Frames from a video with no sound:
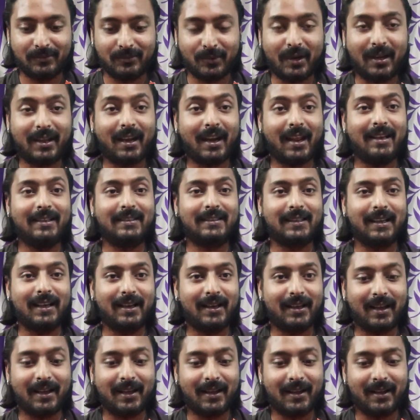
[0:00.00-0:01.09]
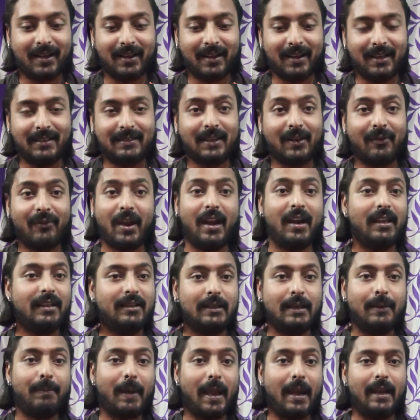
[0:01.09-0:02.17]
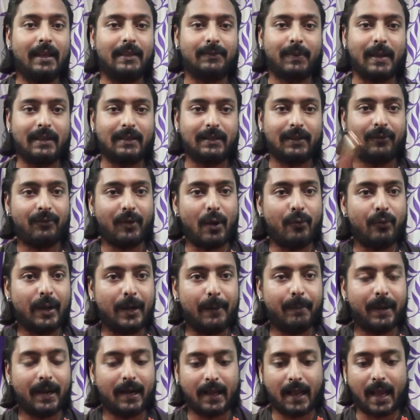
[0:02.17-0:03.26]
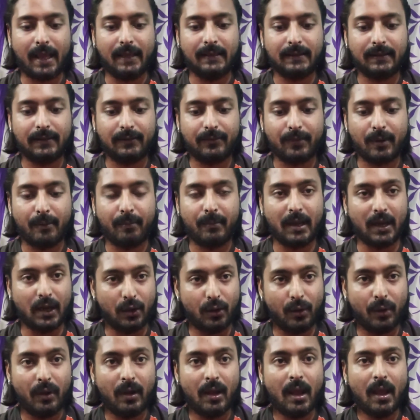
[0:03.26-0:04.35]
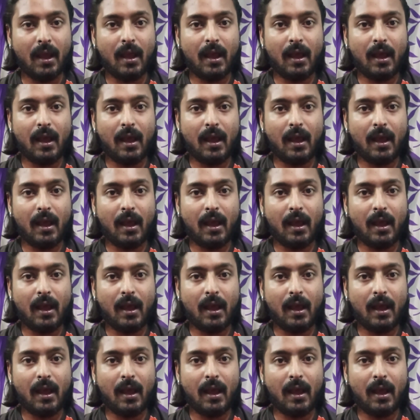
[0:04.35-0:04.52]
what can I say? It's a very cheap and expensive fountain pen, guys, from Hero.